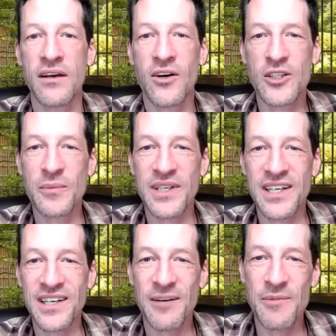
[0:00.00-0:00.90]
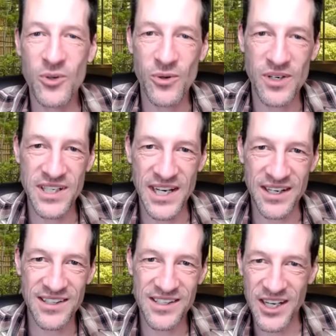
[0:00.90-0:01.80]
Ultimately, coming towards that
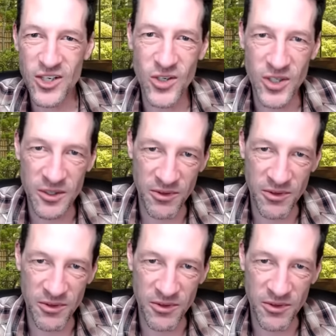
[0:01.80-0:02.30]
center of